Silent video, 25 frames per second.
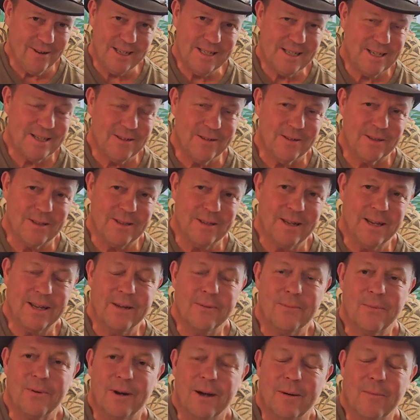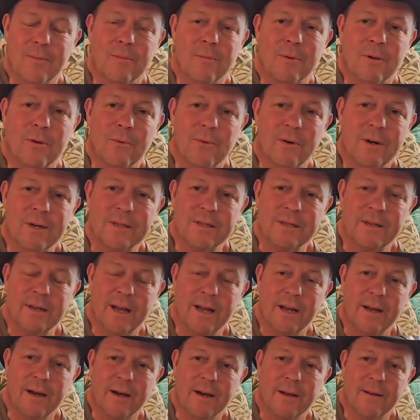I still think it probably was an,
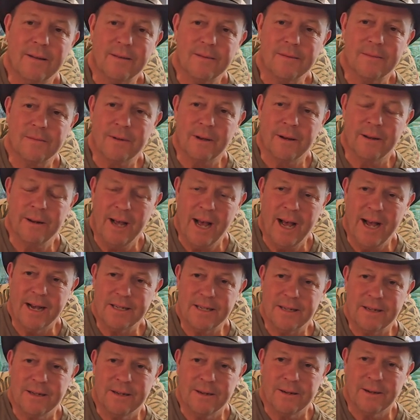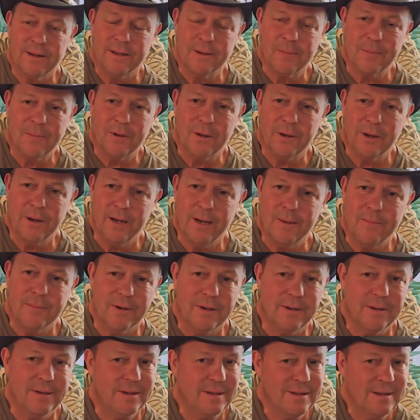uh, an accident on the plane,
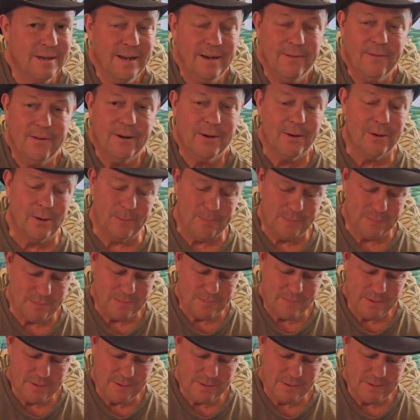but you never know.